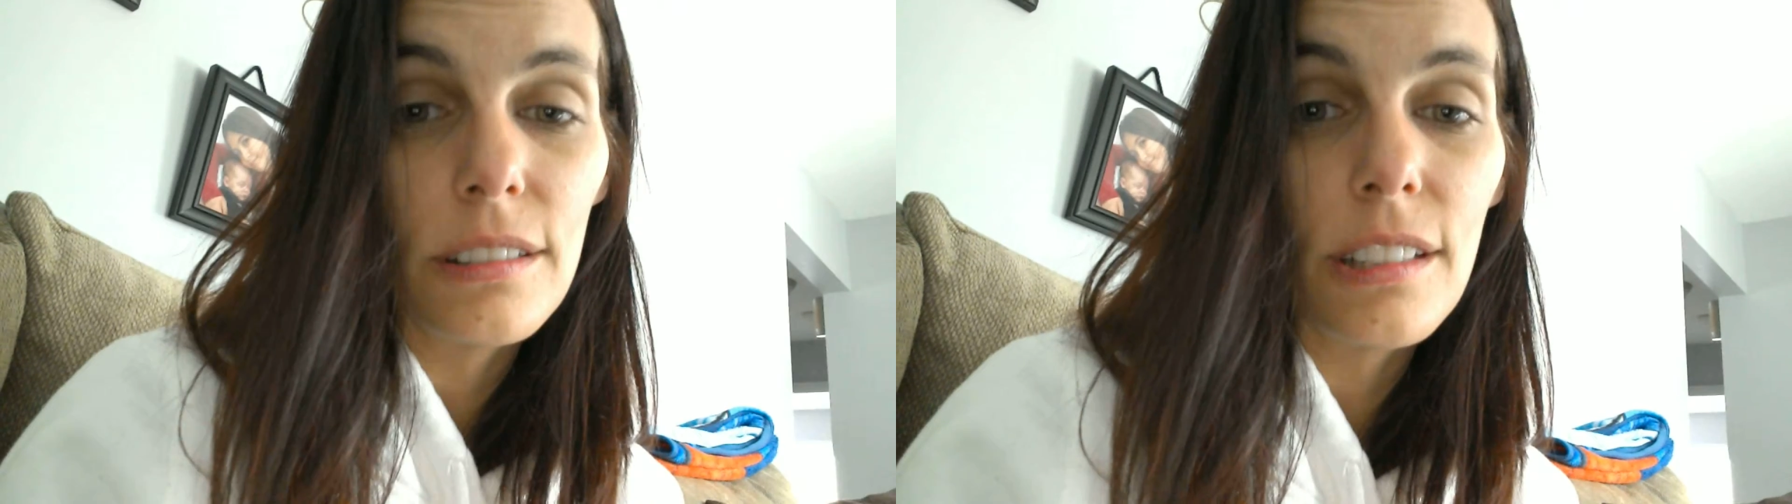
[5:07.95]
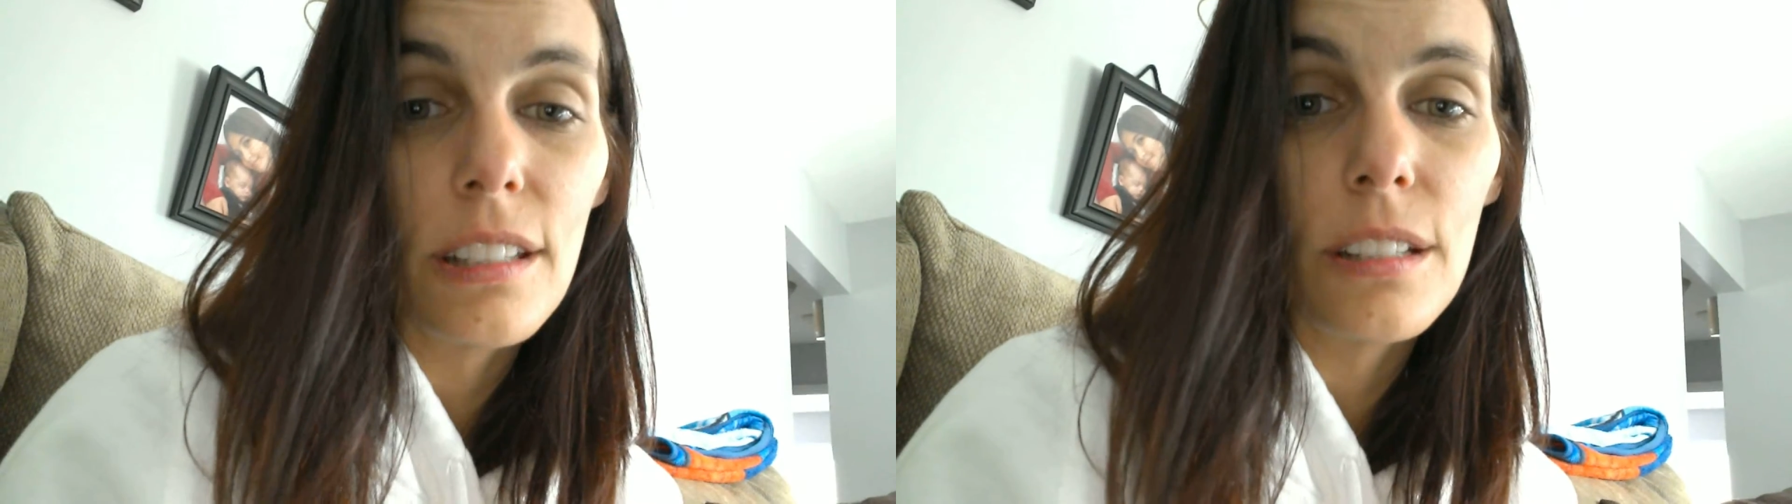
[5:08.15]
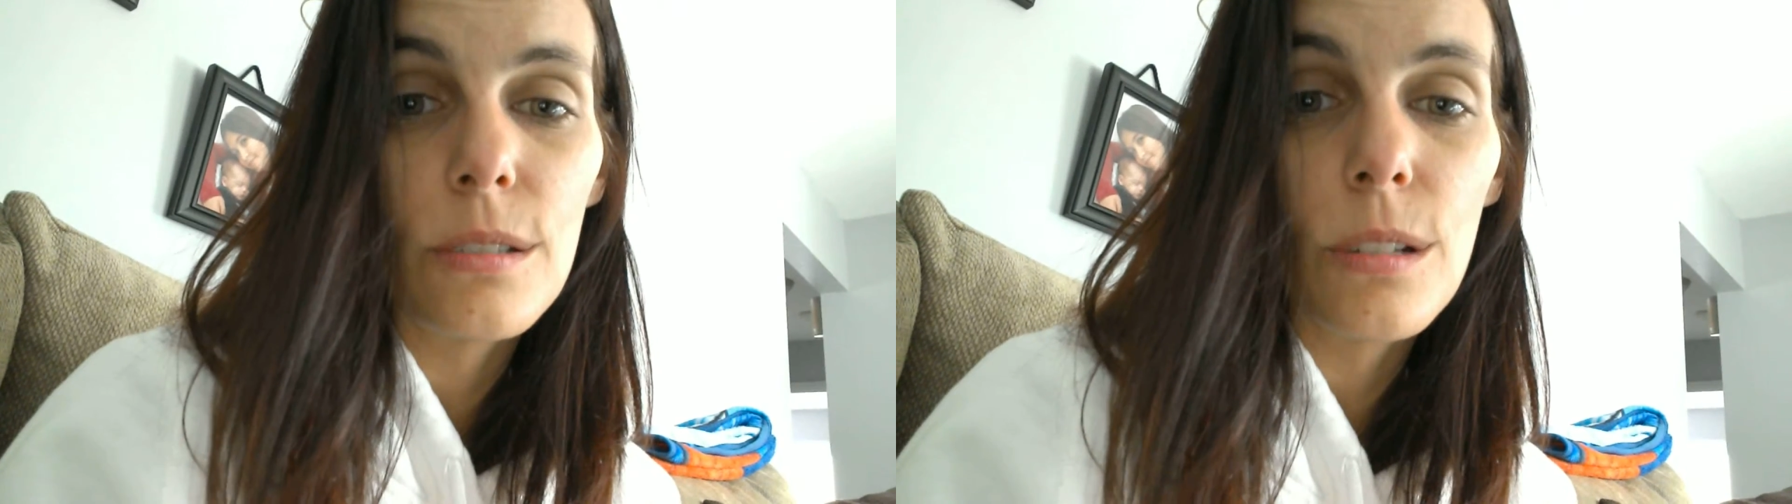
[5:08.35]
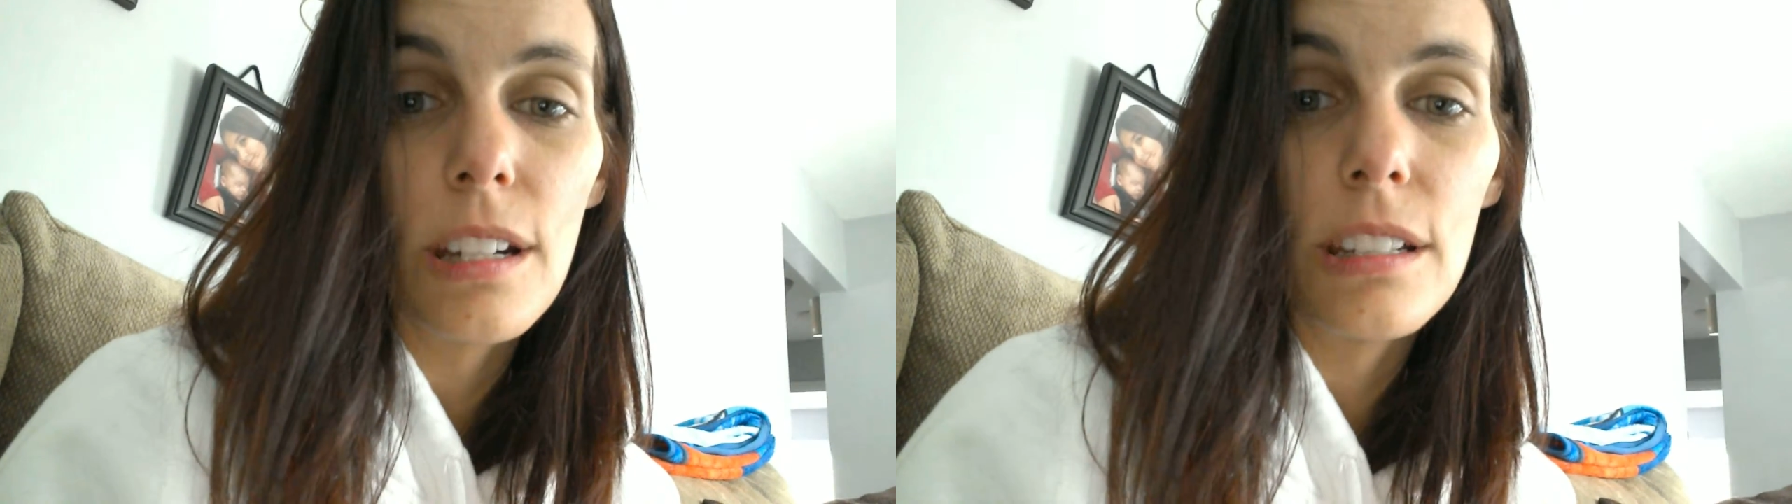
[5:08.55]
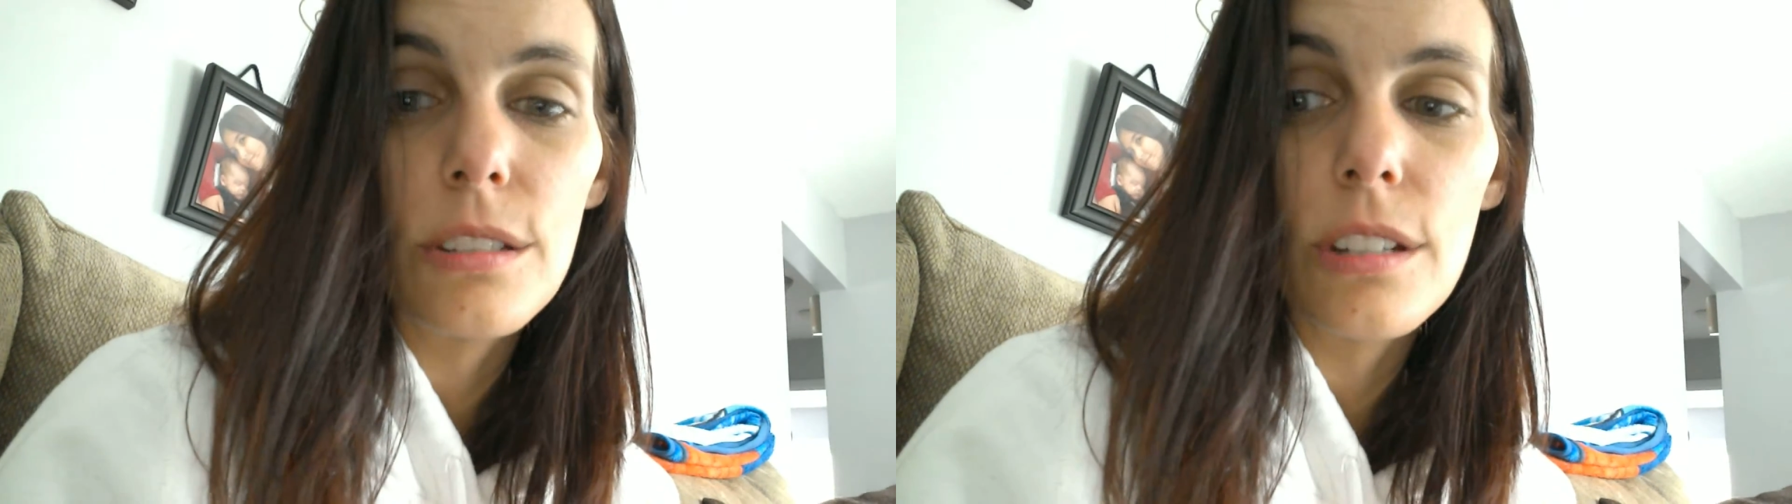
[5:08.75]
and then try
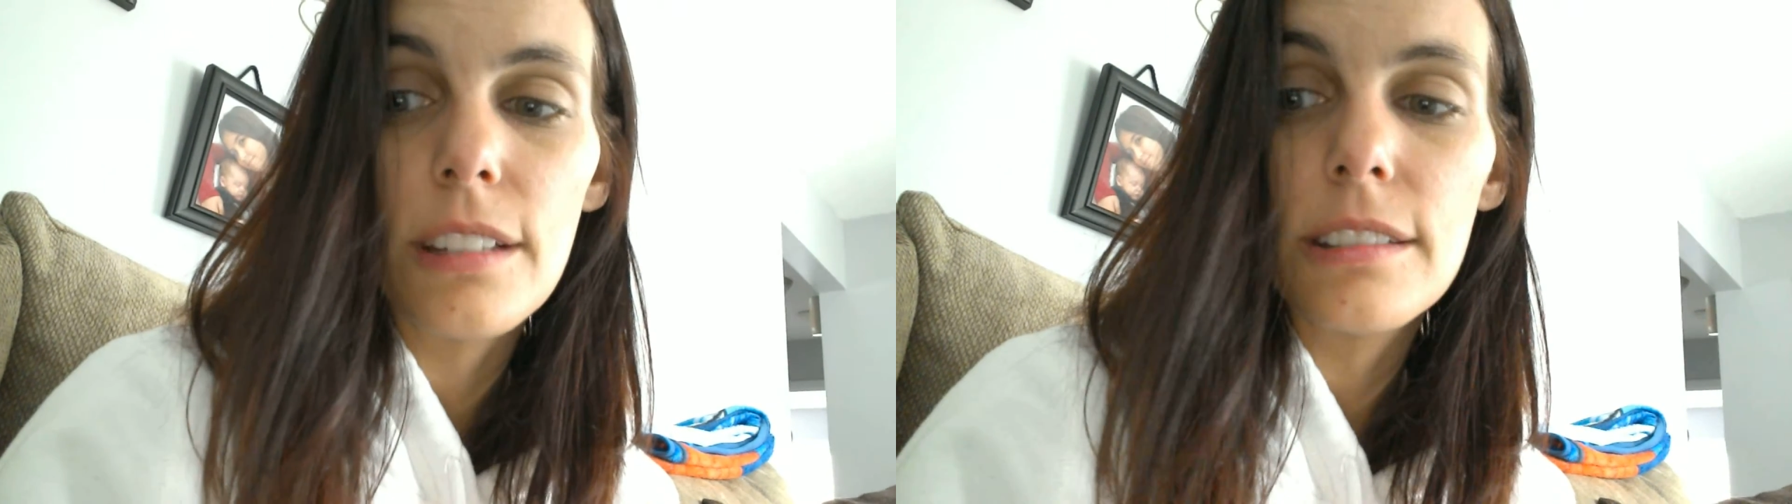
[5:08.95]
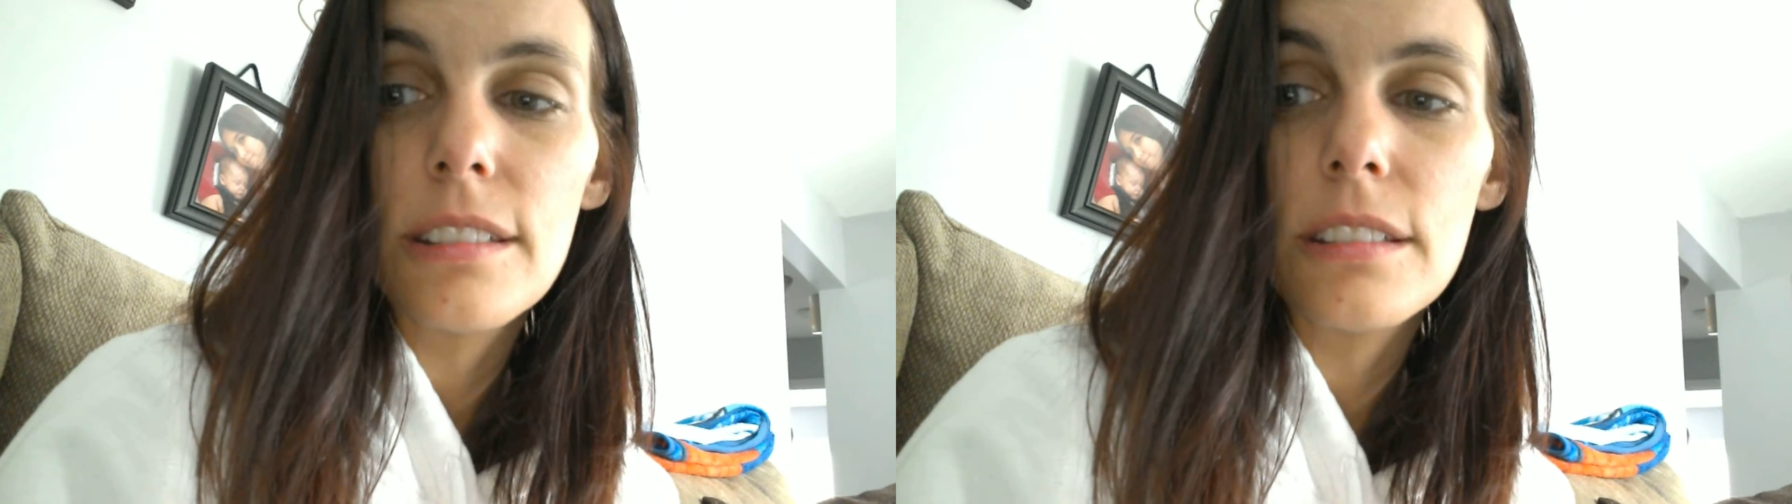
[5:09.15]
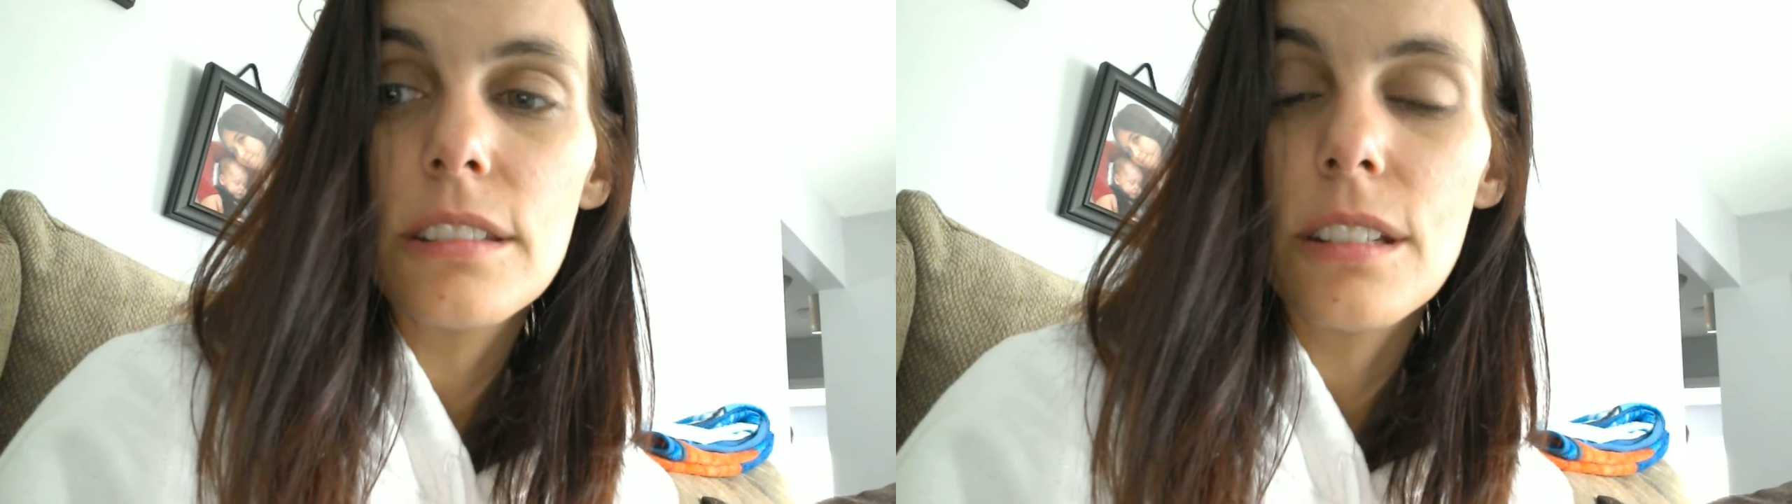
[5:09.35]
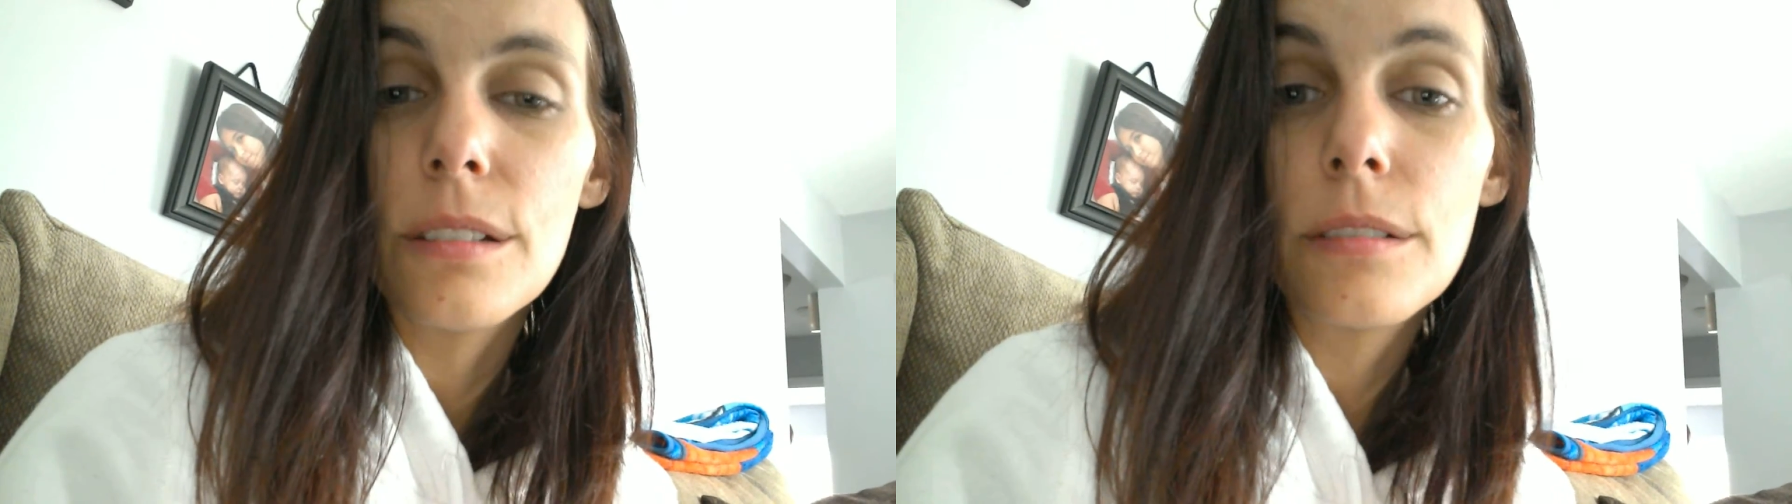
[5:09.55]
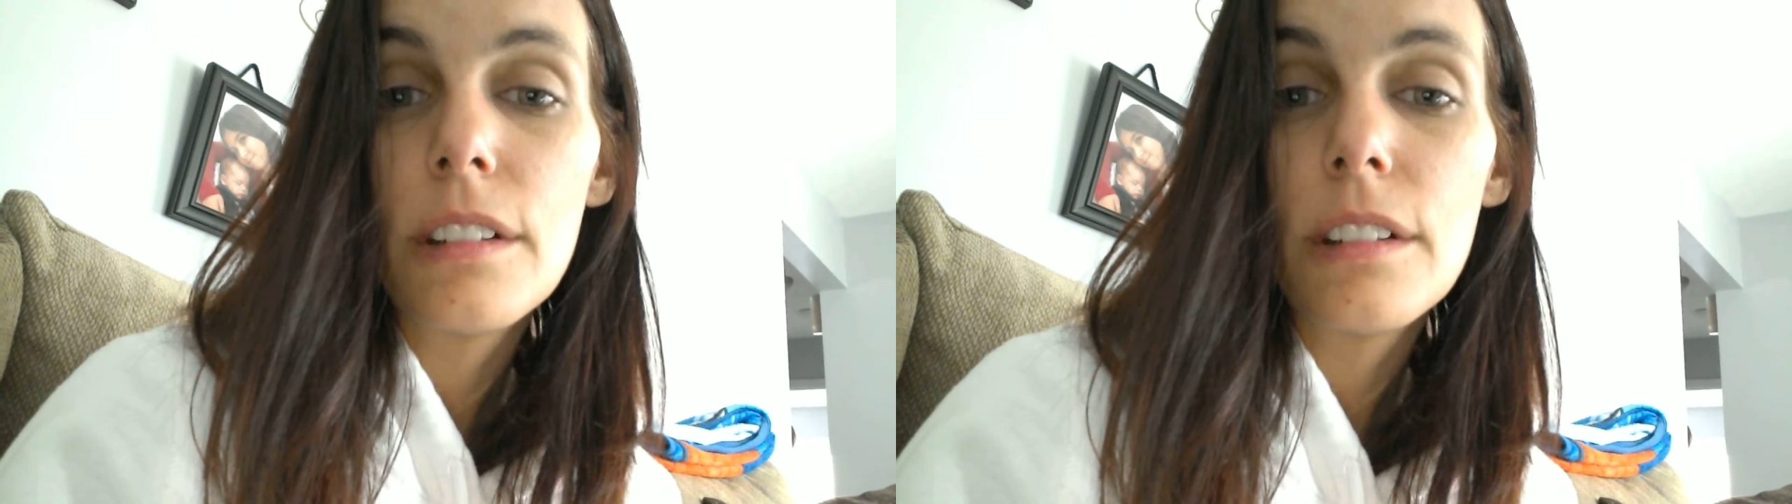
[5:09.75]
and adjust. So,